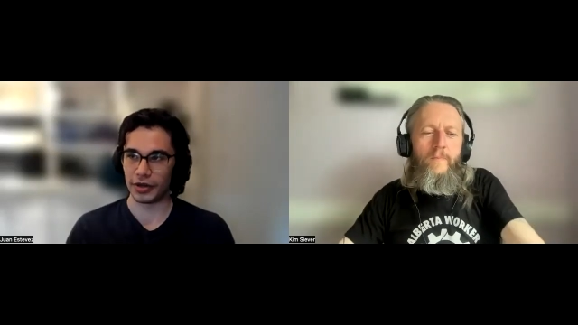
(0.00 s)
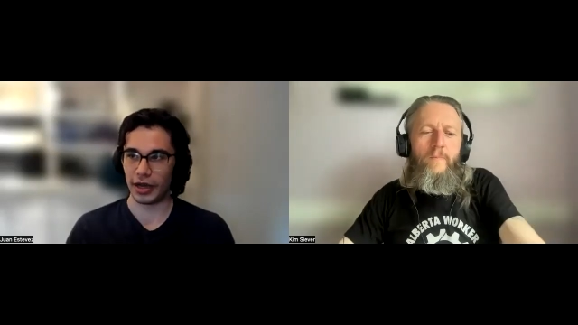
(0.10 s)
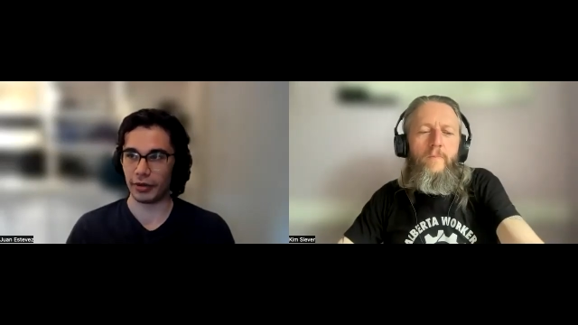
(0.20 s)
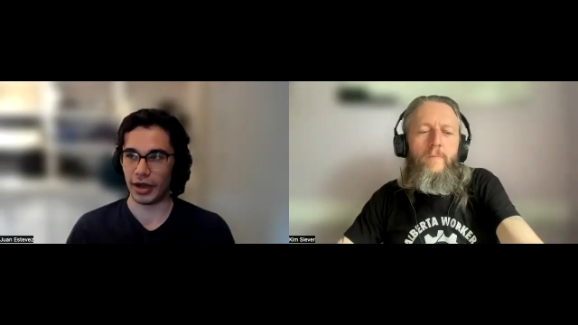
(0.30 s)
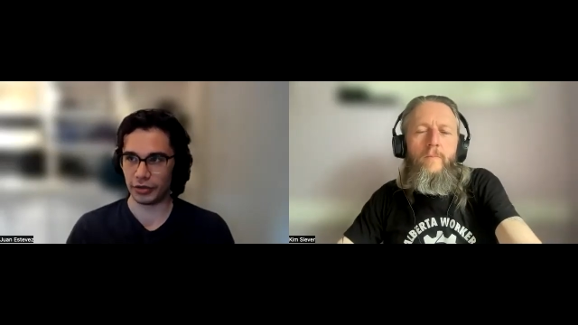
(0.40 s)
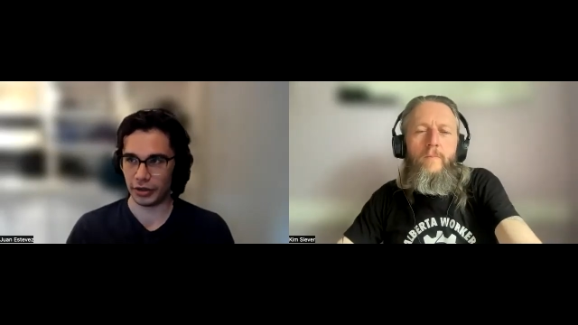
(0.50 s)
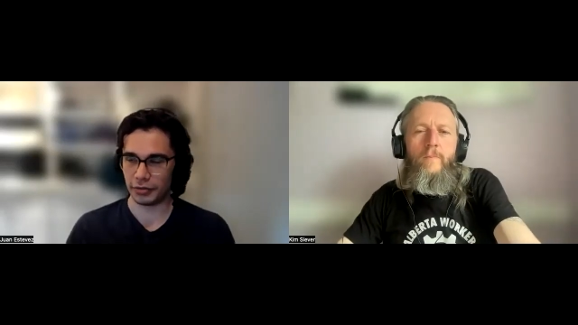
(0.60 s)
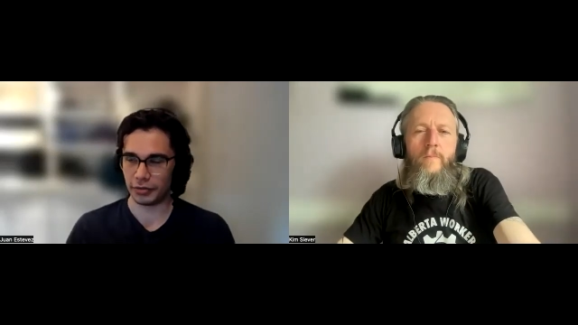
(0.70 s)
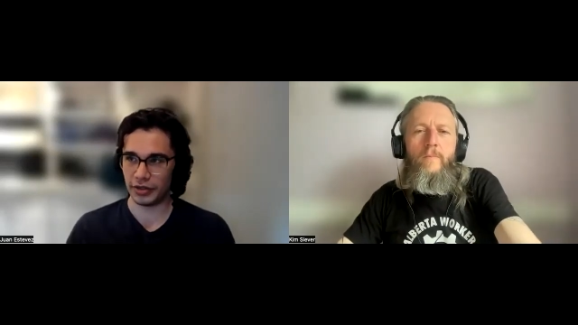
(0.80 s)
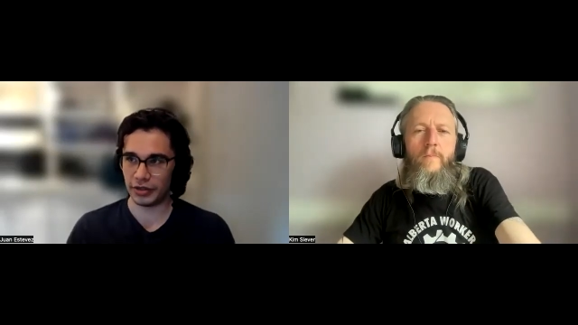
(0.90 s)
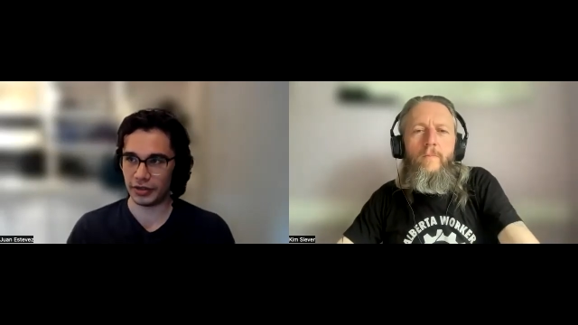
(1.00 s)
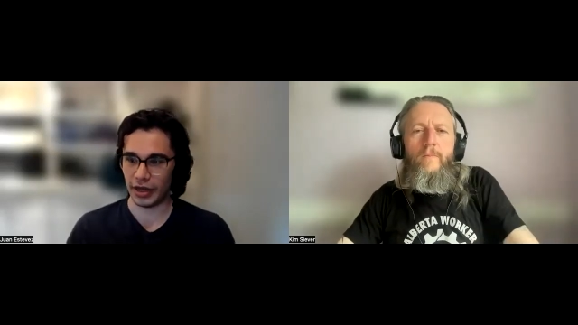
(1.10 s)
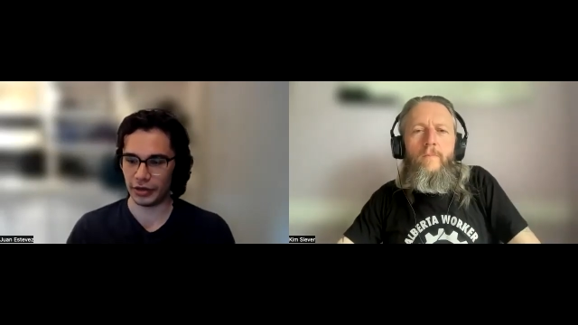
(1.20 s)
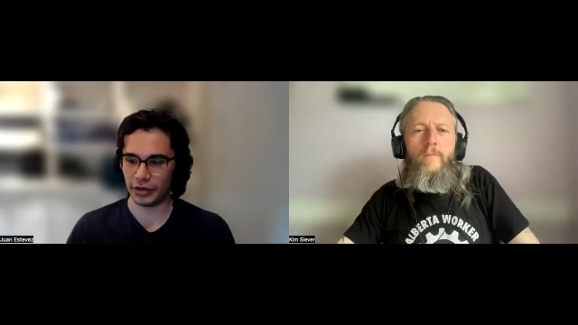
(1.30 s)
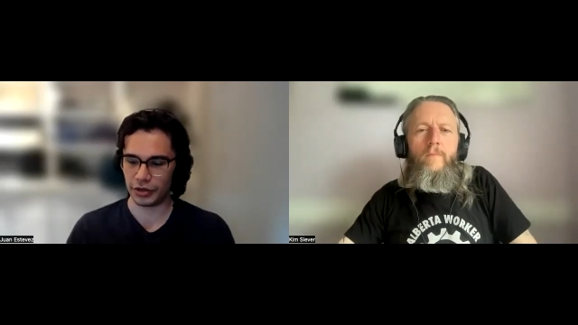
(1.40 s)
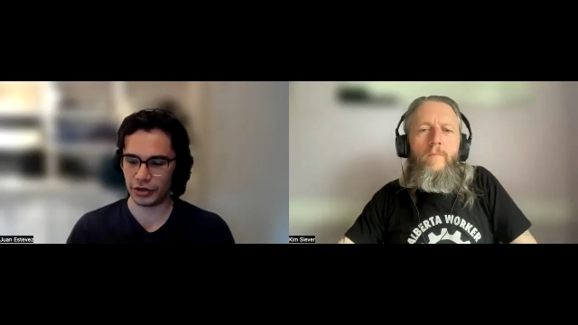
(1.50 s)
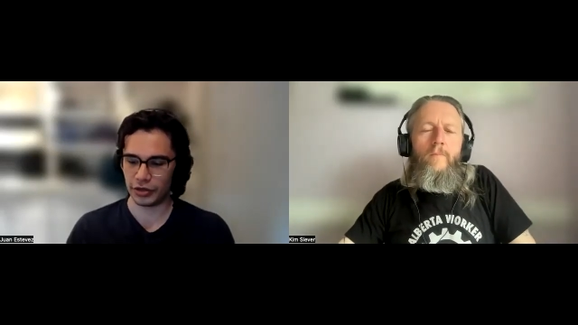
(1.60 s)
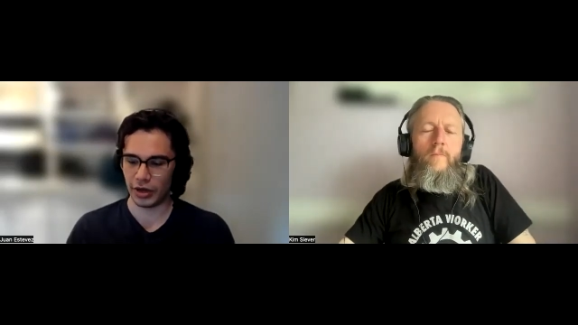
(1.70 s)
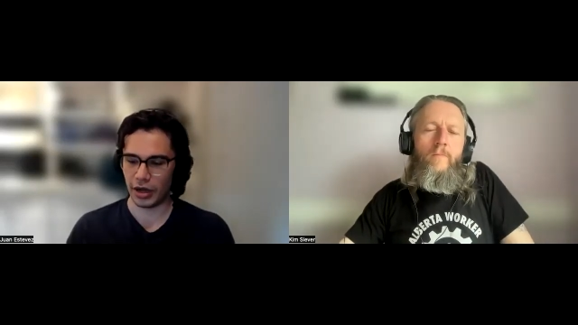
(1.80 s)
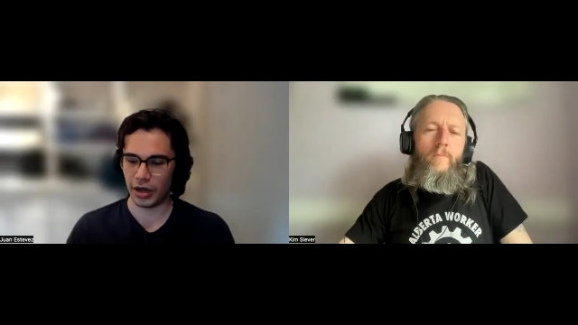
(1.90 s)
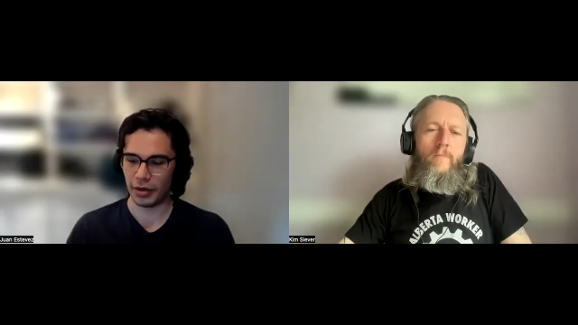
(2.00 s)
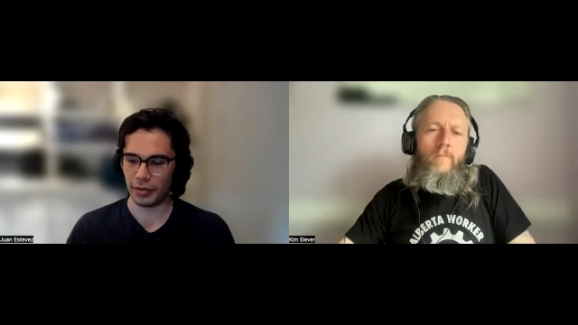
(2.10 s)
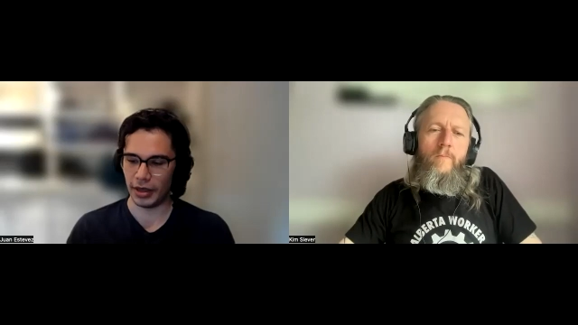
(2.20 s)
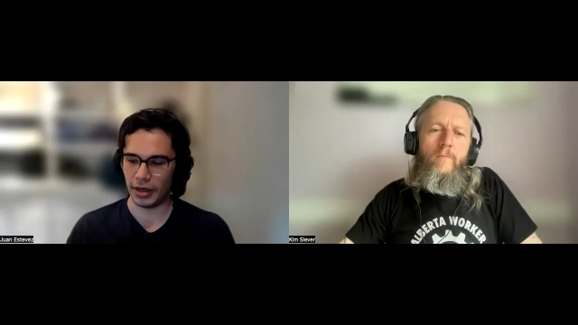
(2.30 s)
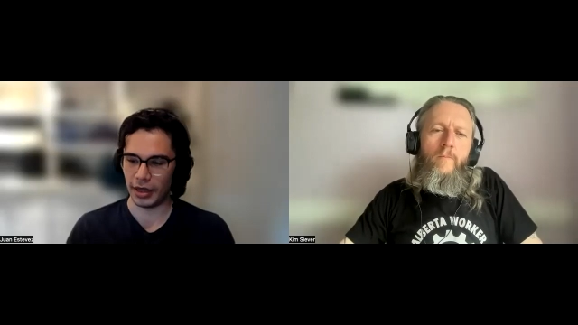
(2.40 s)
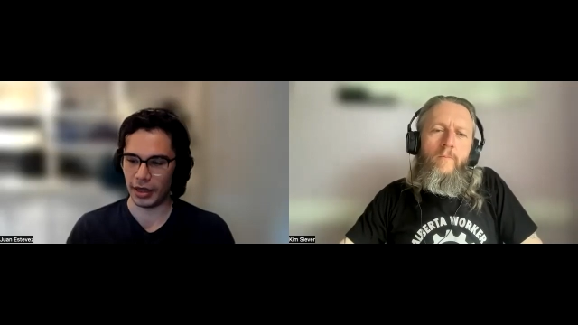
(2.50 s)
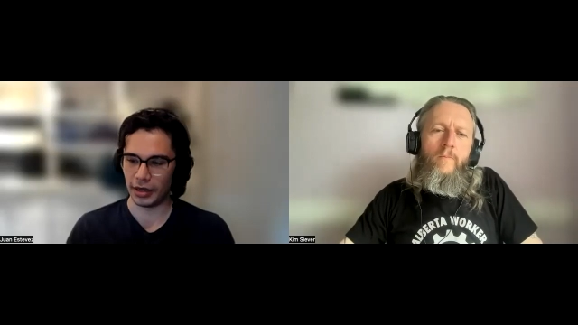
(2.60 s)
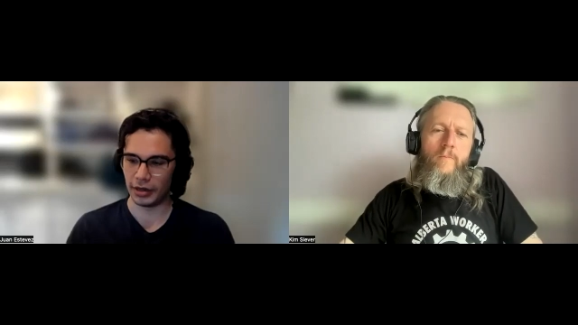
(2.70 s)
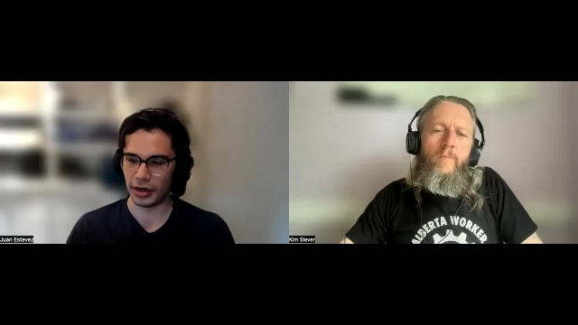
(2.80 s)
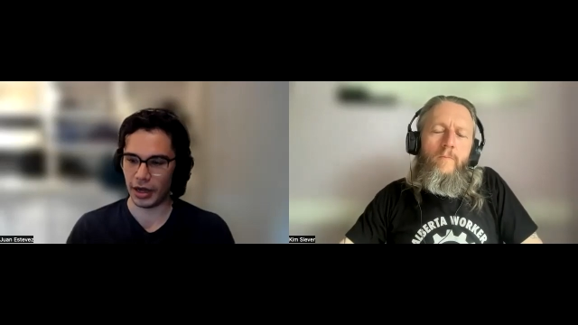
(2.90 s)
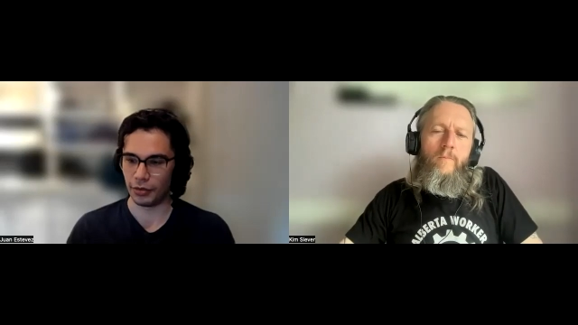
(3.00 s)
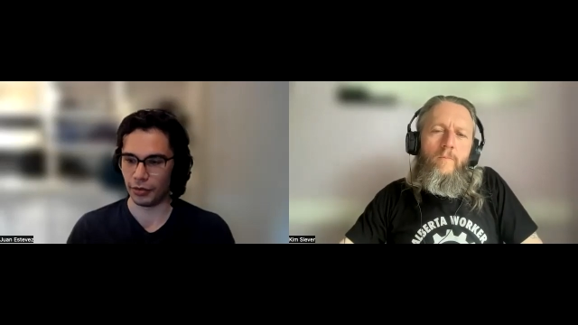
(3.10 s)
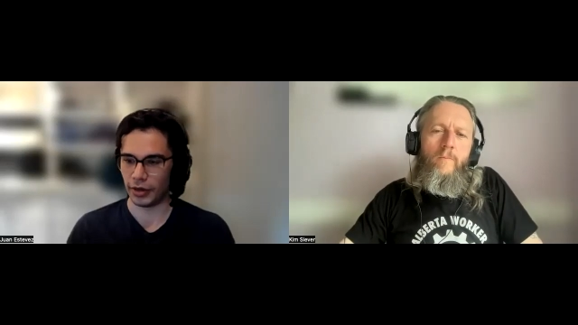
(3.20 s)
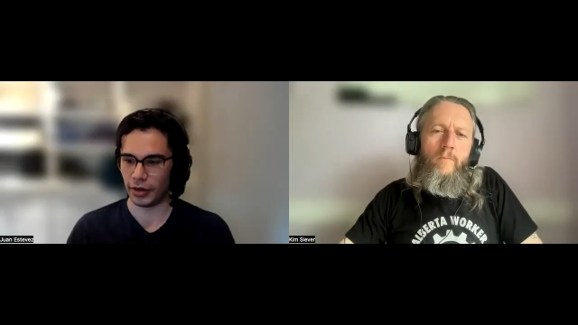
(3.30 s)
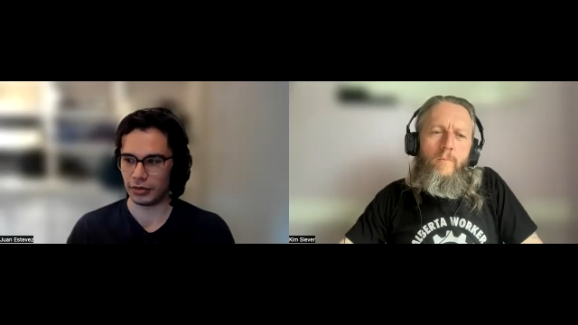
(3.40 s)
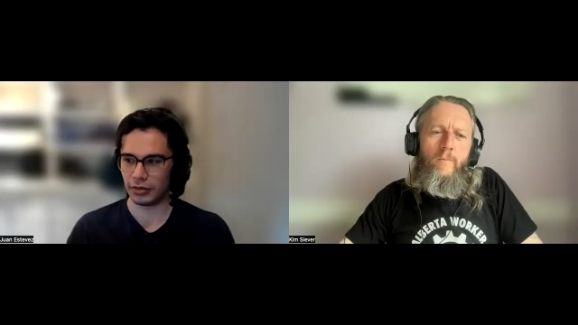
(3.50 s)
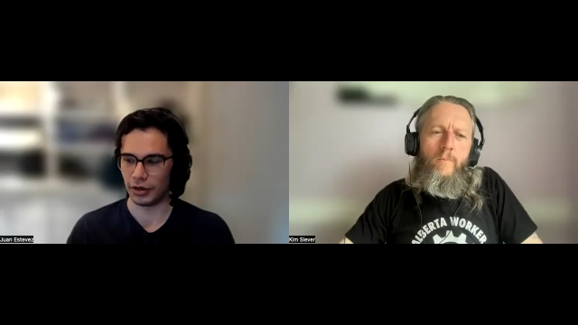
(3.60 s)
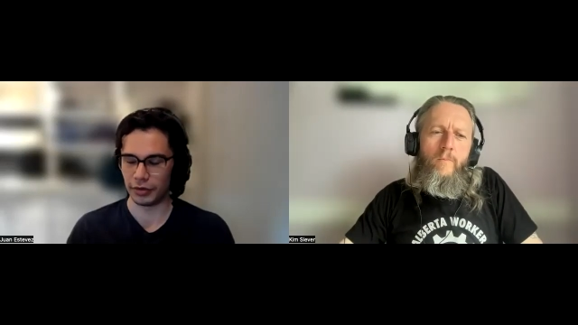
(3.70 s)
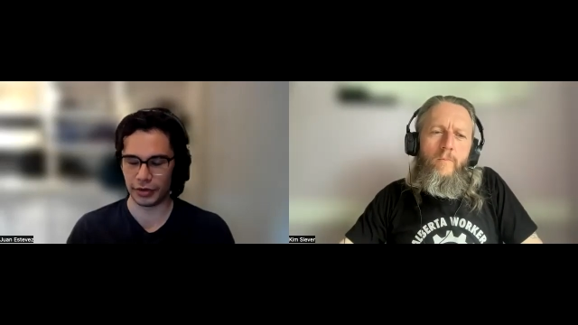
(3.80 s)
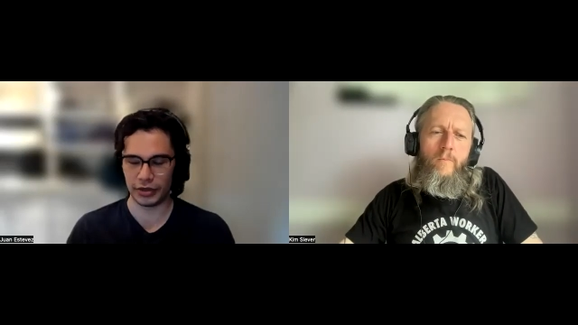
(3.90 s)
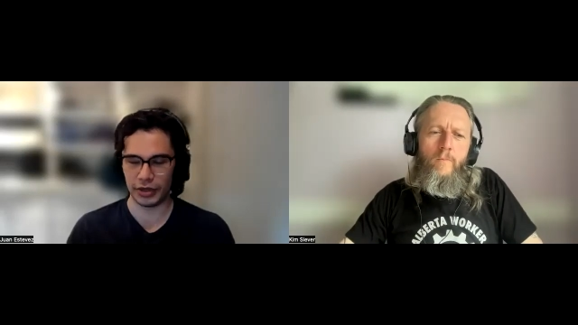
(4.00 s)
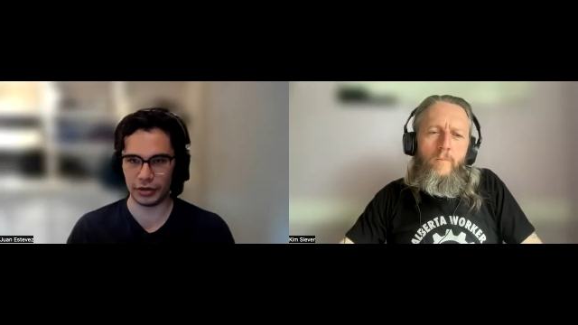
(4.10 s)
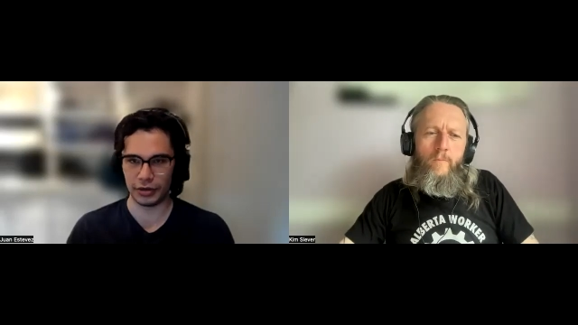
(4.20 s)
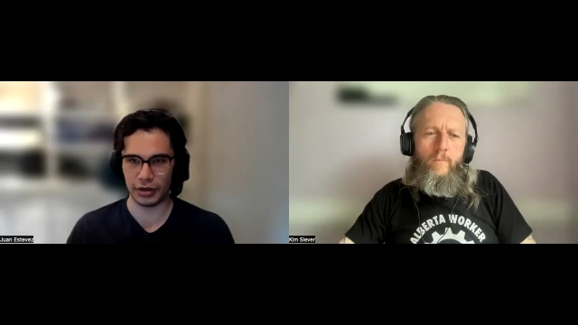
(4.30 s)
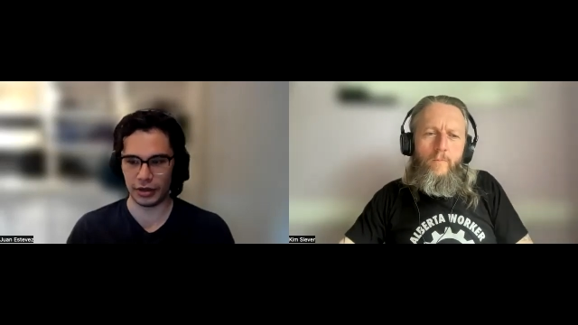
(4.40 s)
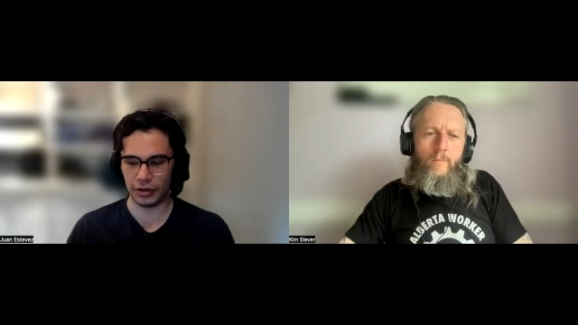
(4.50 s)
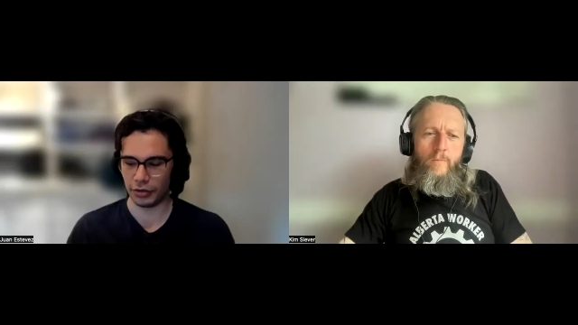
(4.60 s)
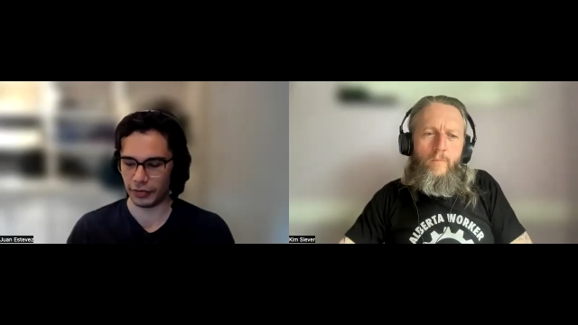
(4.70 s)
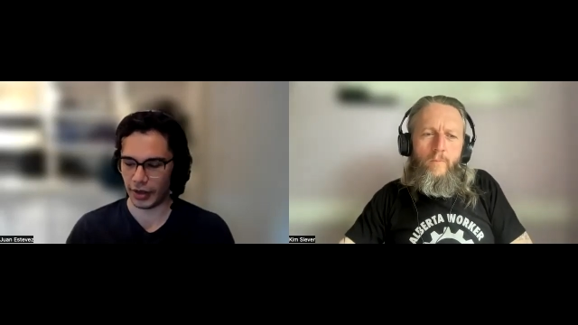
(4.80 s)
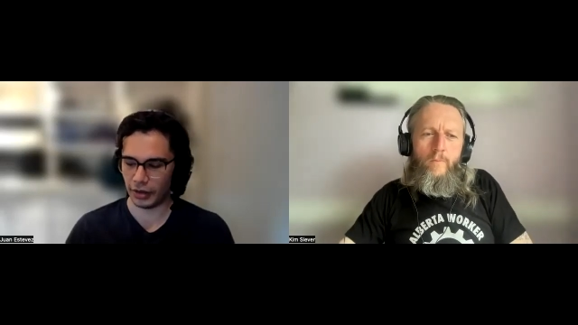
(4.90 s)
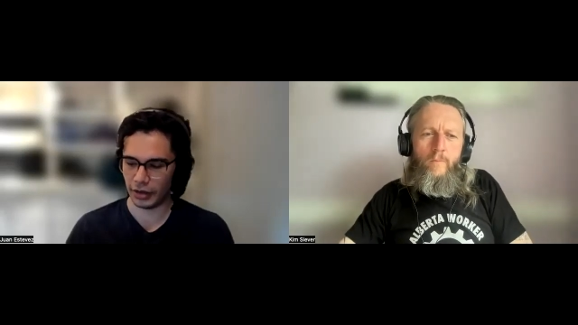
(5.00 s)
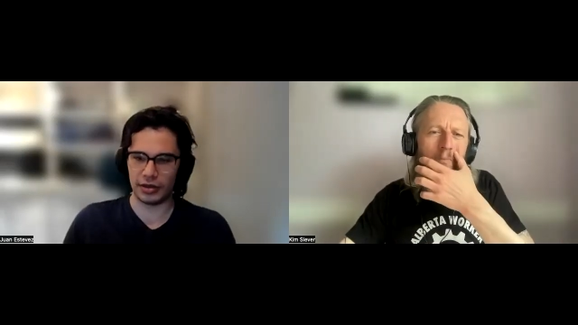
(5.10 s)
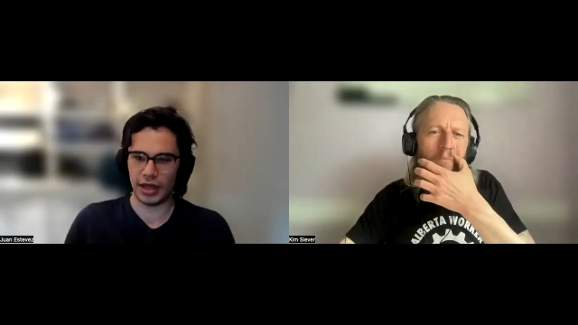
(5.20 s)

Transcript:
Speaker 1: I graduated from CCH, um, and then I went to university at U, at U, of L.